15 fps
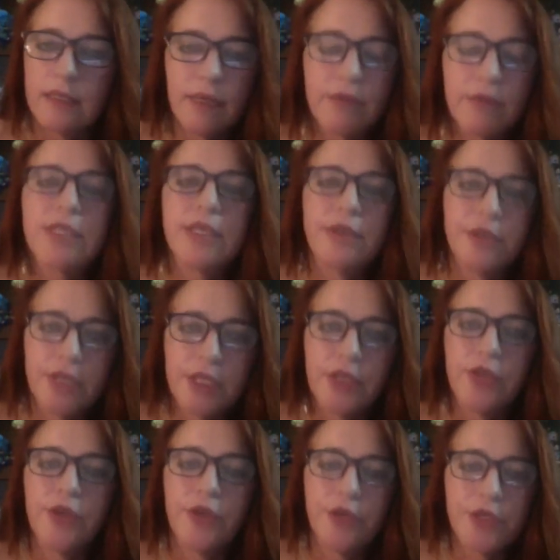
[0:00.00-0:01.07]
I was there to
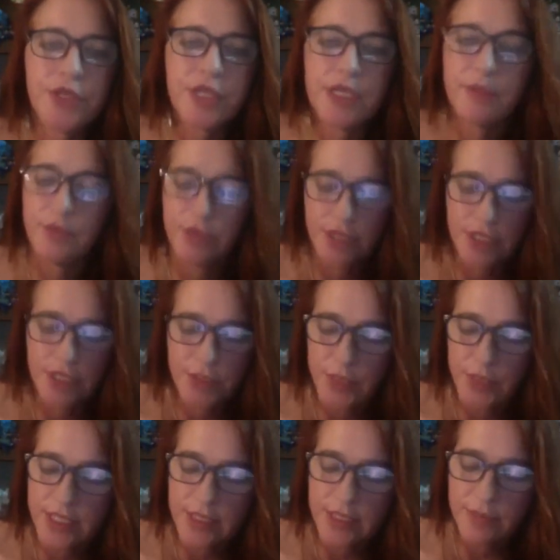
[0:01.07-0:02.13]
encourage them to
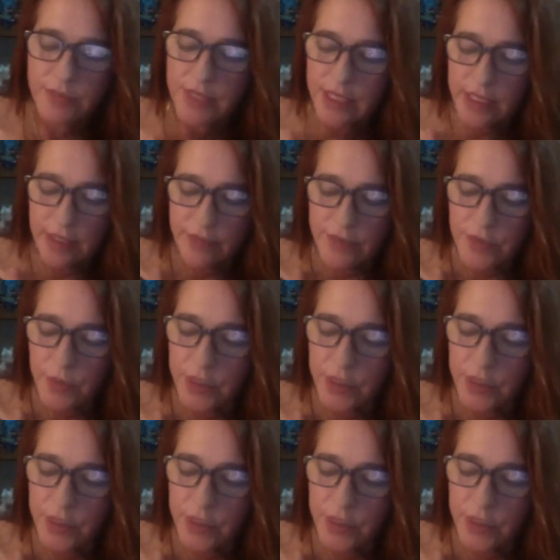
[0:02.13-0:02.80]
express themselves.